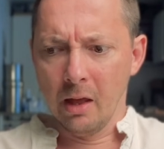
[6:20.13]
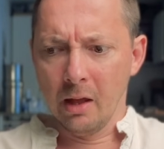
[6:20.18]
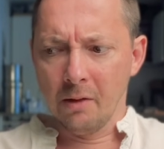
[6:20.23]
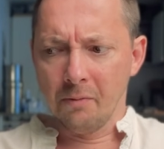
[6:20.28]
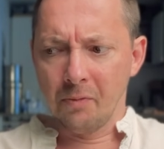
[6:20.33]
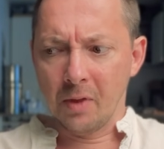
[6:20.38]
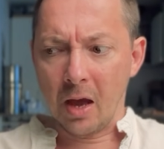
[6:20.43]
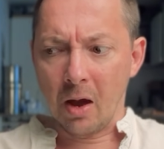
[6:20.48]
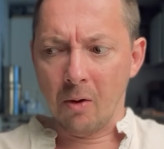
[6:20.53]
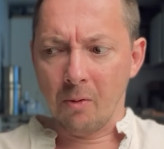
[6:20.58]

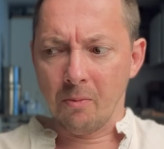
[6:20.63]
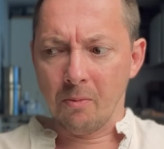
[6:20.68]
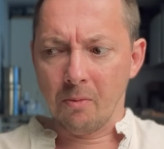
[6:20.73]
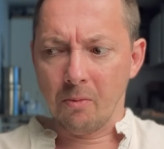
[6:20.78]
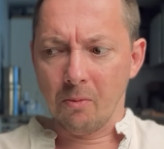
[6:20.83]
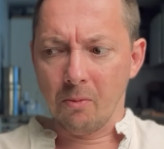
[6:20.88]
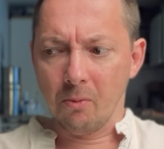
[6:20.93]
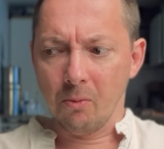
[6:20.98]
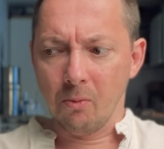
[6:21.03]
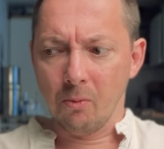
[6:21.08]
Now,
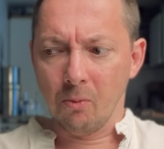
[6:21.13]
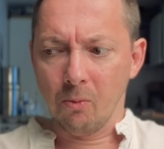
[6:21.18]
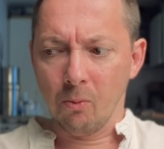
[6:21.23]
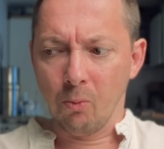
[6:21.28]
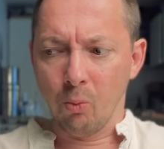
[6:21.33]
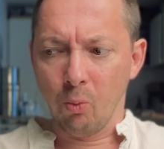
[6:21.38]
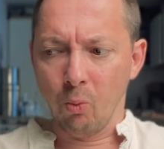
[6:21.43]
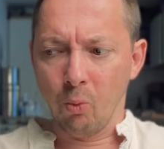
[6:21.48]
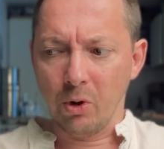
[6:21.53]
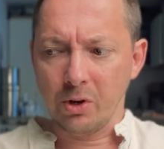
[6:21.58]

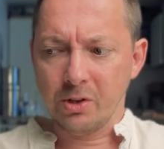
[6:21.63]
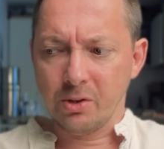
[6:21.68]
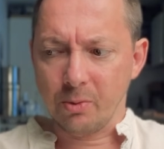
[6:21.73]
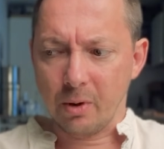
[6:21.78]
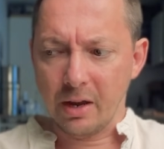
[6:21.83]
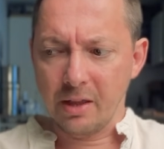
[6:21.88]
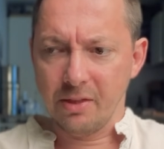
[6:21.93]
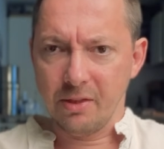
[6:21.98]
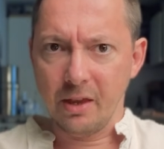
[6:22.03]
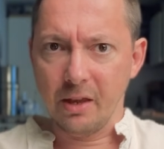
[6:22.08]
what
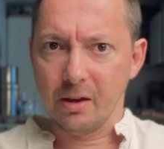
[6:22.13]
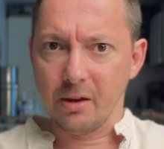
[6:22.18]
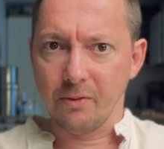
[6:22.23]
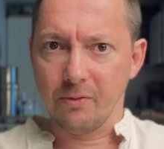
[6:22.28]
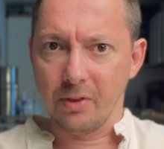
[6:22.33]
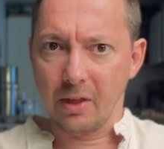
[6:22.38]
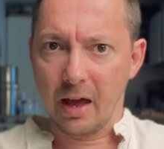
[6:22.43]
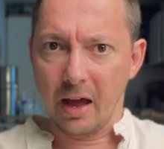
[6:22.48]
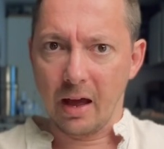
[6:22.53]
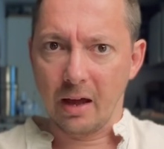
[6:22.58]
do I think
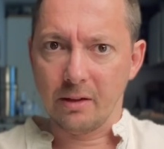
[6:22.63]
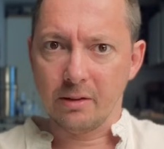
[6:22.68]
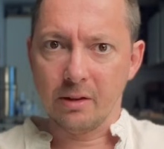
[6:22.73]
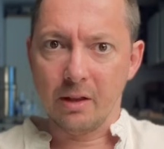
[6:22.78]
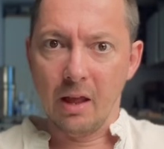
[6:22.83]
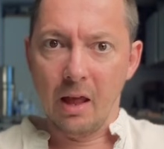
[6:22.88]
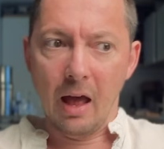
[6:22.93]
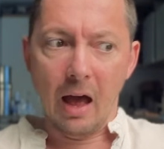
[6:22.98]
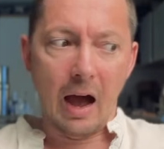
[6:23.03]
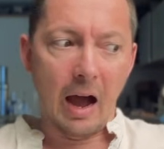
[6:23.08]
of that?
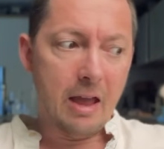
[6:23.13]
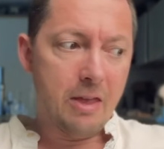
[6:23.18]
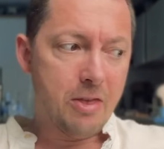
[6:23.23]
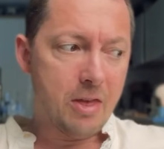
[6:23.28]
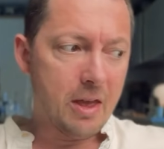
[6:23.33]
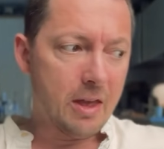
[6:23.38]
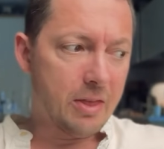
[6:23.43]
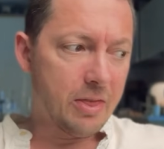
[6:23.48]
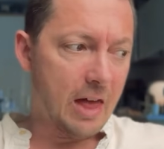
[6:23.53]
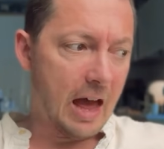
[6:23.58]
I
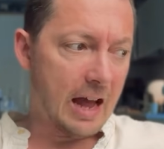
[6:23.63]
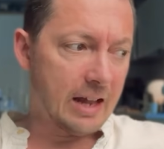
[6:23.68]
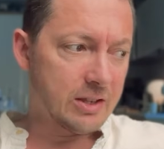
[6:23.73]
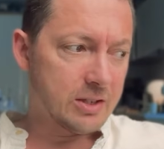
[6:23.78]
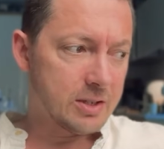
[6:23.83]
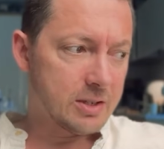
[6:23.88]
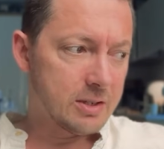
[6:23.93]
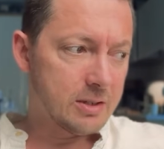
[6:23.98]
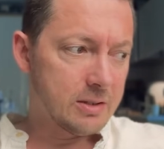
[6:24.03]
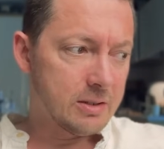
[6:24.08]
think
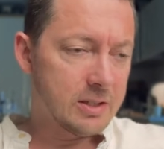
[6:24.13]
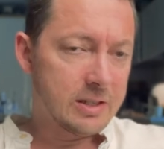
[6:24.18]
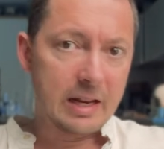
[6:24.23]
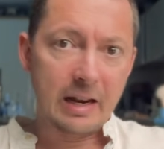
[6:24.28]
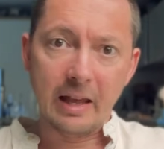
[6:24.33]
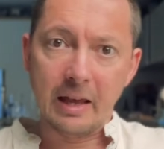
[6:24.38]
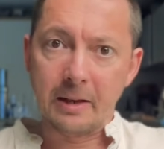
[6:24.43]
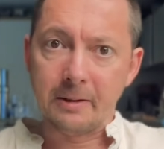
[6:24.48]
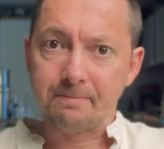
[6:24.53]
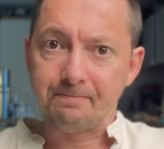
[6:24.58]
that's
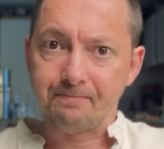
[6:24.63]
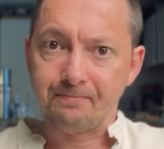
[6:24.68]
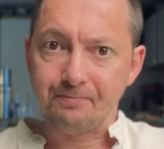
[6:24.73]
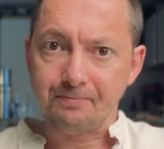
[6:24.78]
silly.